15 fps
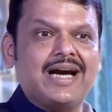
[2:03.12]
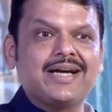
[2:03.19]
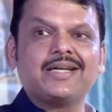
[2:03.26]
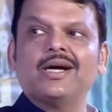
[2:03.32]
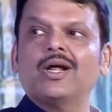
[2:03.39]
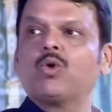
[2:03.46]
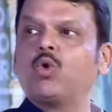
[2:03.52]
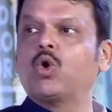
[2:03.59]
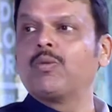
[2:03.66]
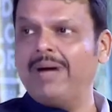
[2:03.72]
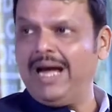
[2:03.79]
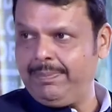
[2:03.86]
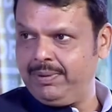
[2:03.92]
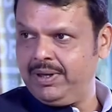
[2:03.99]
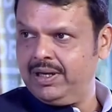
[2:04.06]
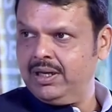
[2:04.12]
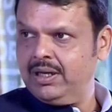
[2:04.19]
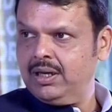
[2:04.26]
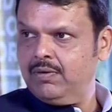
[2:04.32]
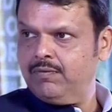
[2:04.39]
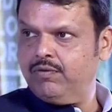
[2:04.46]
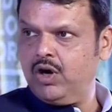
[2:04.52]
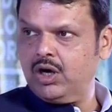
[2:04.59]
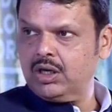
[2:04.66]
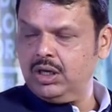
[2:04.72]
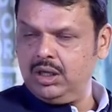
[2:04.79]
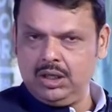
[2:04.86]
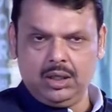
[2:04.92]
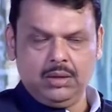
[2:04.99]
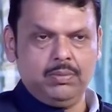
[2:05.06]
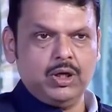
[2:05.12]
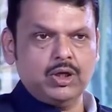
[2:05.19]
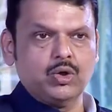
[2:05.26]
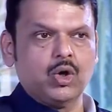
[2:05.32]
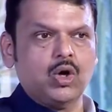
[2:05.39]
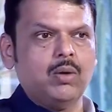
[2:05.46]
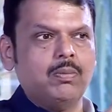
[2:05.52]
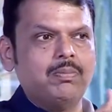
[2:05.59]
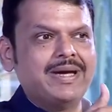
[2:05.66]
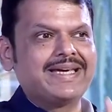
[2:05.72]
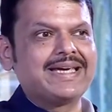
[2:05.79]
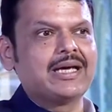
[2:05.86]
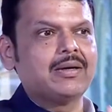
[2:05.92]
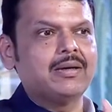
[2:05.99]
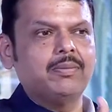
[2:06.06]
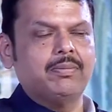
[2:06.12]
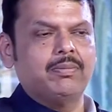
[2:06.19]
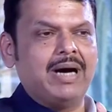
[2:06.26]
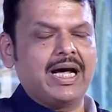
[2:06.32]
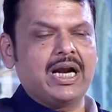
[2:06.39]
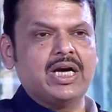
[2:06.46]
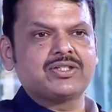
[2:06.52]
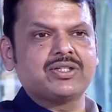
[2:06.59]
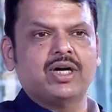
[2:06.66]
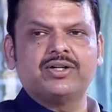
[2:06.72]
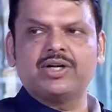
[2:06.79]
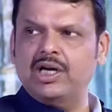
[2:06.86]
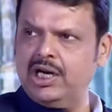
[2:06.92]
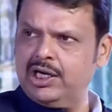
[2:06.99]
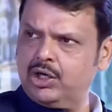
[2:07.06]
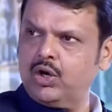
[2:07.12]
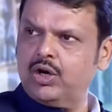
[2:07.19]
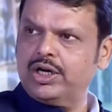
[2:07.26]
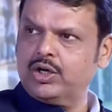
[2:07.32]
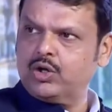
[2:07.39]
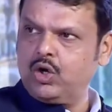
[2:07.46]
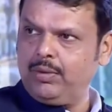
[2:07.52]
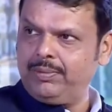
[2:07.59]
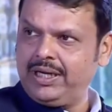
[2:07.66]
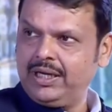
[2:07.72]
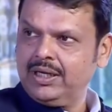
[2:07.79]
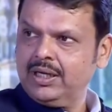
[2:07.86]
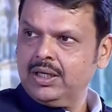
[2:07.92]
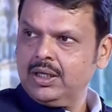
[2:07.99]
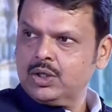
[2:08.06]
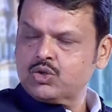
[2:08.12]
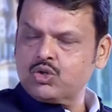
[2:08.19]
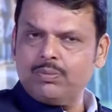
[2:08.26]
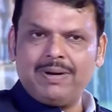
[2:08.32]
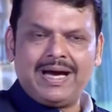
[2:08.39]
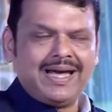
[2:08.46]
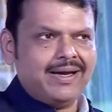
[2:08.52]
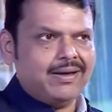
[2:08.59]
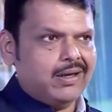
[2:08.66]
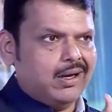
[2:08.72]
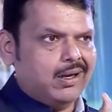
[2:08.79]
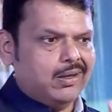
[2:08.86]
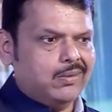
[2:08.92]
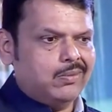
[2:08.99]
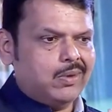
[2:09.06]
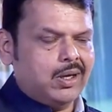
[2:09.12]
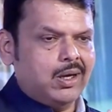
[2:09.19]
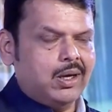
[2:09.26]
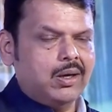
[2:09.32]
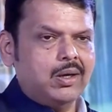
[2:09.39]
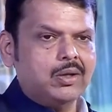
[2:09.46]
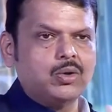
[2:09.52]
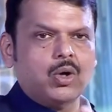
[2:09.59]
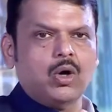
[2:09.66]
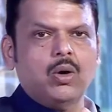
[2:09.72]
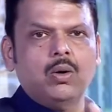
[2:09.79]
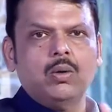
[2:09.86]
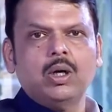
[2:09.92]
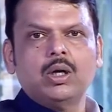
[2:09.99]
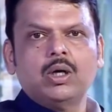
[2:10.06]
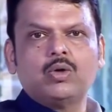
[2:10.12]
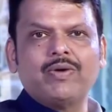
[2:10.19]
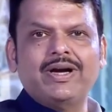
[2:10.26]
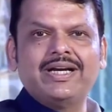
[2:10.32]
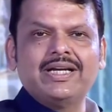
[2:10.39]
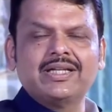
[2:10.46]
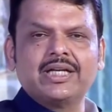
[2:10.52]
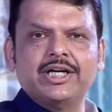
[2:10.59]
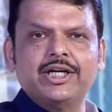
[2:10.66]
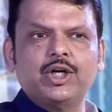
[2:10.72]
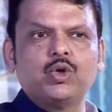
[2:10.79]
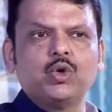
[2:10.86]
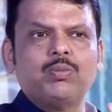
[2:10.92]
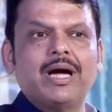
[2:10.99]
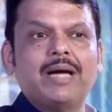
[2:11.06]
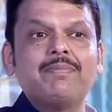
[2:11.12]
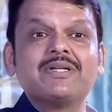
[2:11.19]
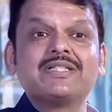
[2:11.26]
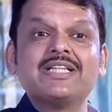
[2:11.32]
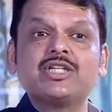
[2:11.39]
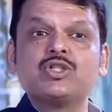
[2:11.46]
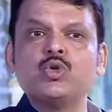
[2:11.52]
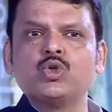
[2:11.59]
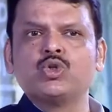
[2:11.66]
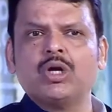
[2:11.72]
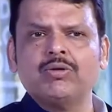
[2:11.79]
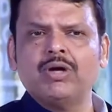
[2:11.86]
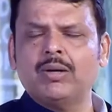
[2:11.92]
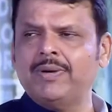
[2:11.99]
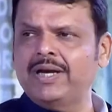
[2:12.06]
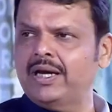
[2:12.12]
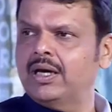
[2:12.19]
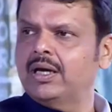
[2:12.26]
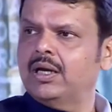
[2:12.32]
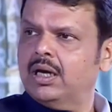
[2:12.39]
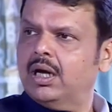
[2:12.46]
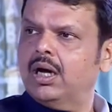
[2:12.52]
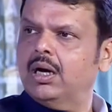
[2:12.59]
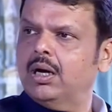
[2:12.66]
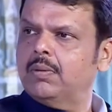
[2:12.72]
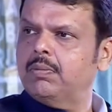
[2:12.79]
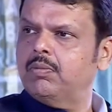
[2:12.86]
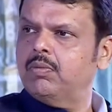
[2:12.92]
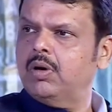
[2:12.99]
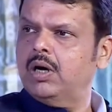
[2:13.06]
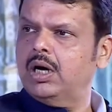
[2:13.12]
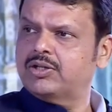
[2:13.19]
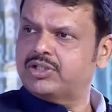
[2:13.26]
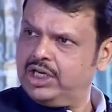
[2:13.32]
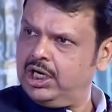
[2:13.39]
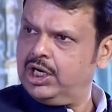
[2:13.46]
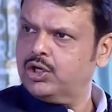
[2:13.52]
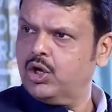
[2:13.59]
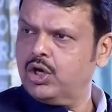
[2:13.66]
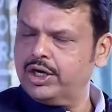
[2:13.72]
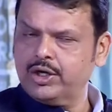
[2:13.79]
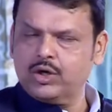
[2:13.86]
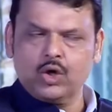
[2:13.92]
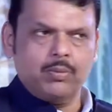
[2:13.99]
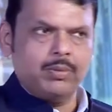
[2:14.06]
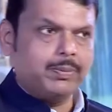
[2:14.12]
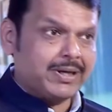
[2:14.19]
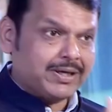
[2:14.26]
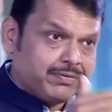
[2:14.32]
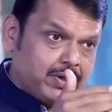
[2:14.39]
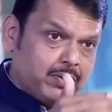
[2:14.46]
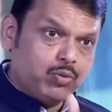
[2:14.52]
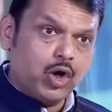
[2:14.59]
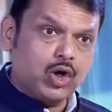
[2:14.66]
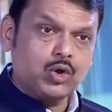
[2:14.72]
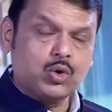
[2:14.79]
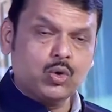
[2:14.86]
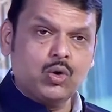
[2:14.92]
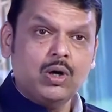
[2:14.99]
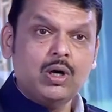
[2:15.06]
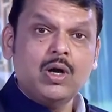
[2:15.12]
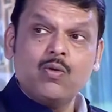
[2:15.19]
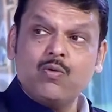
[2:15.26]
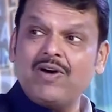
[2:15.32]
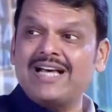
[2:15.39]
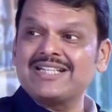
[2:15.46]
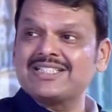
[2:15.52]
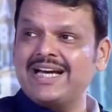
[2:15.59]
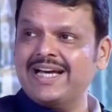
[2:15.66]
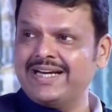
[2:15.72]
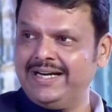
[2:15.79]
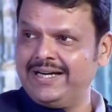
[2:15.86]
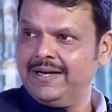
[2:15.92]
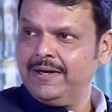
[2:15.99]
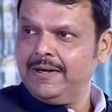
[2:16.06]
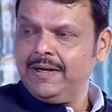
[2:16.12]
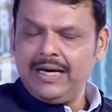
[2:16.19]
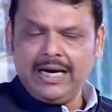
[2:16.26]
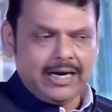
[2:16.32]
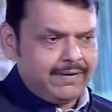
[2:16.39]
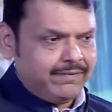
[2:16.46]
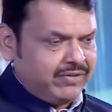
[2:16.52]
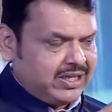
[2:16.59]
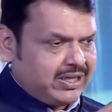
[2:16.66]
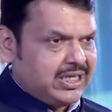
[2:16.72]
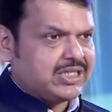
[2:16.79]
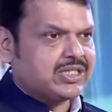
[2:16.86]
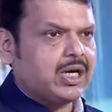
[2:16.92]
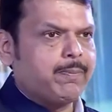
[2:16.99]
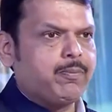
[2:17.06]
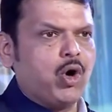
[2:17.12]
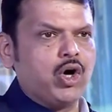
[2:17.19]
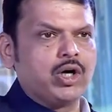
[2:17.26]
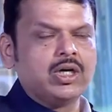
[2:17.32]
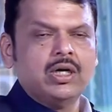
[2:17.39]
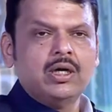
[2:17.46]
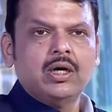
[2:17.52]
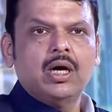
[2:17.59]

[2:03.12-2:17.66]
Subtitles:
charted a roadmap for making Maharashtra a trillion-dollar economy. So by 2032, by business usual, will be a trillion-dollar economy. But we want to fast-track it. And with this report,